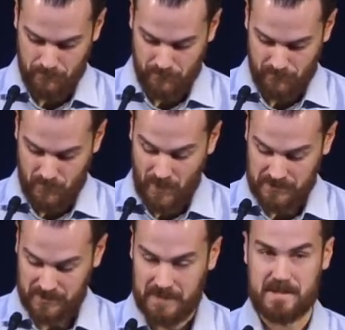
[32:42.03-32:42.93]
You
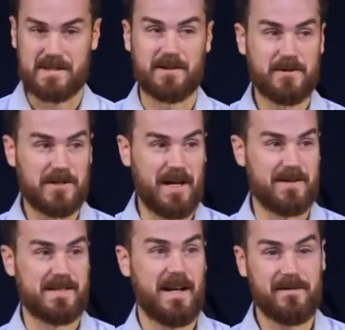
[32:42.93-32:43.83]
actually need a solution
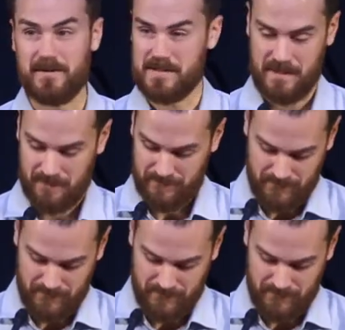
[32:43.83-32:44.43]
outside of yourself.